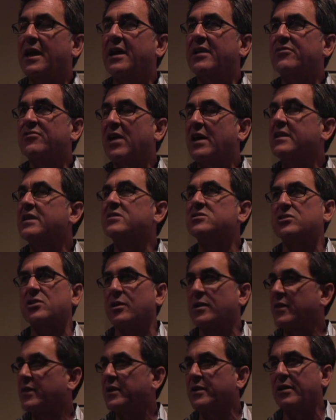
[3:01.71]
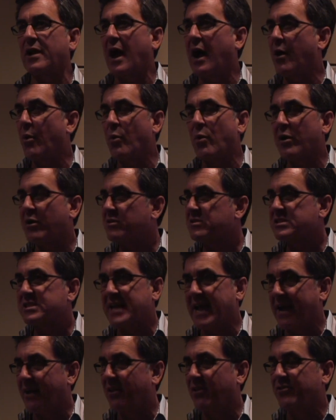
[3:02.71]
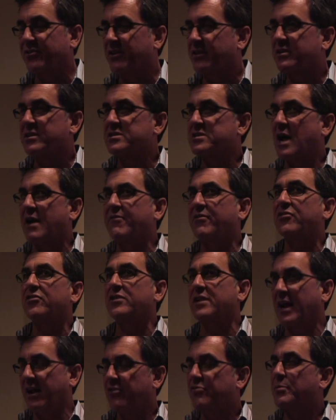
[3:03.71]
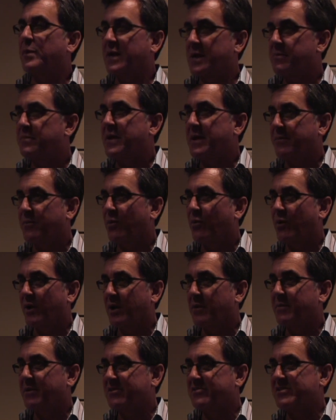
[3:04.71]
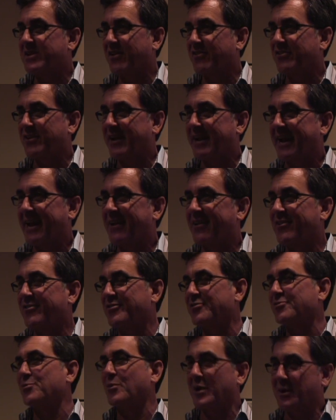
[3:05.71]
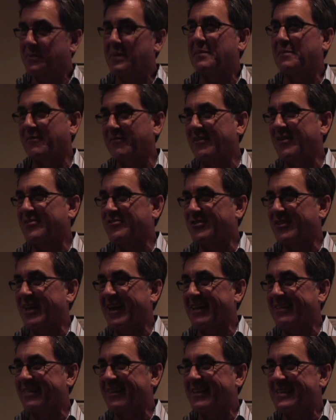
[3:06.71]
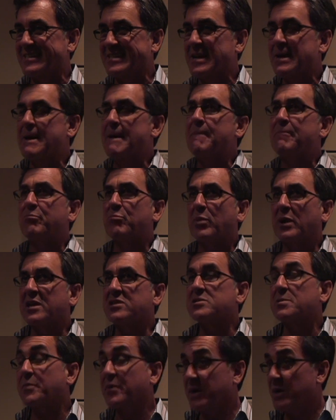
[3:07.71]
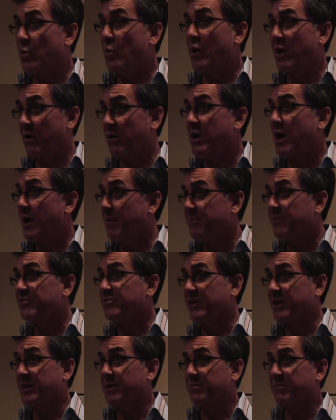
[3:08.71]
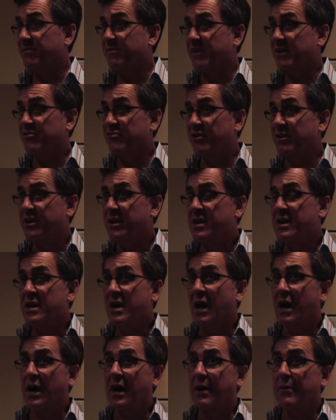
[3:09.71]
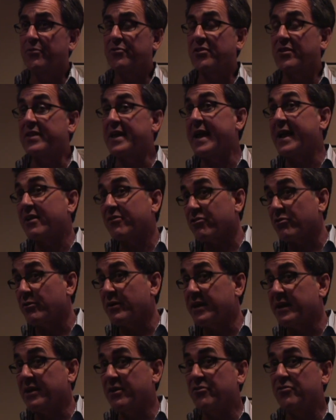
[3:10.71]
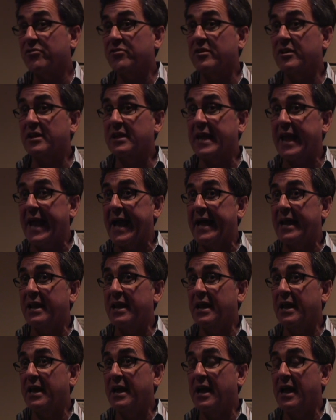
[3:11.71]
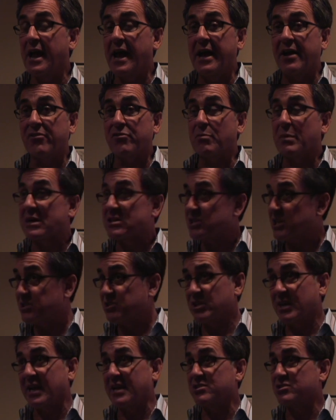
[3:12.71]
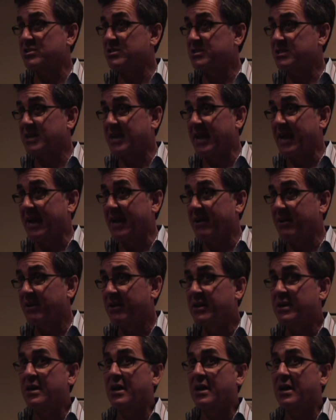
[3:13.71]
it's not necessarily that we're as talented, because obviously not as many people want to be sell-side analysts as want to be professional athletes, but it's a pretty well-compensated profession. So the answer is get as much education as you can.